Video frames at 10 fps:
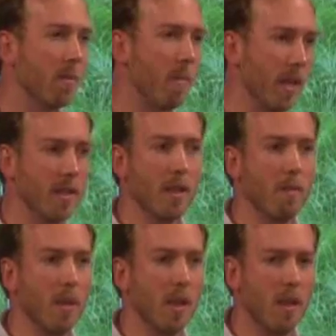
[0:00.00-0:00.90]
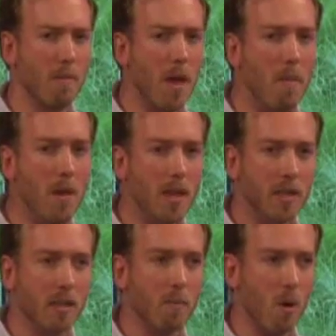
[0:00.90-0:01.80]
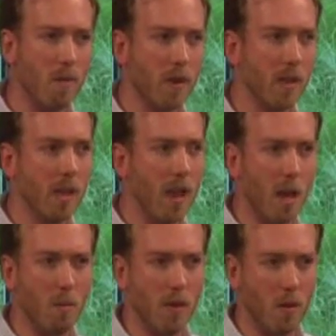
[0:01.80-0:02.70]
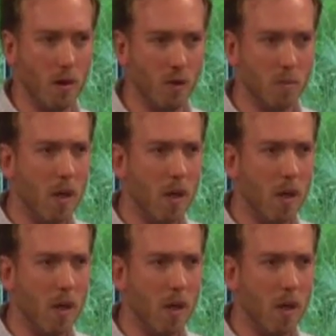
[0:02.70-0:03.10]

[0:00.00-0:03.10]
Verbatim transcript: to pin something that maybe isn't perfectly aligned with their interest.